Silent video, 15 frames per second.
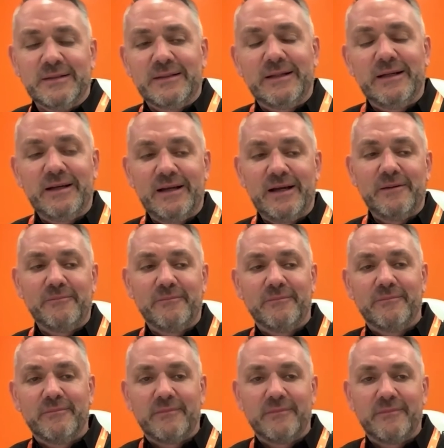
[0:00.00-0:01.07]

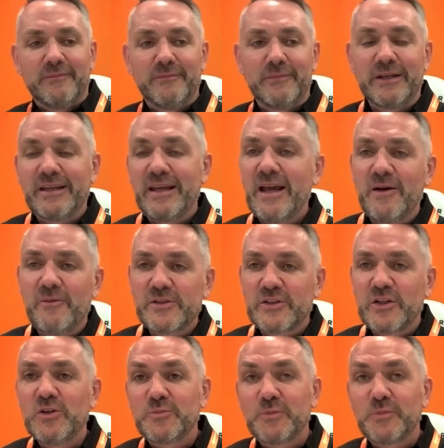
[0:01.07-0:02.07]
But it was huge.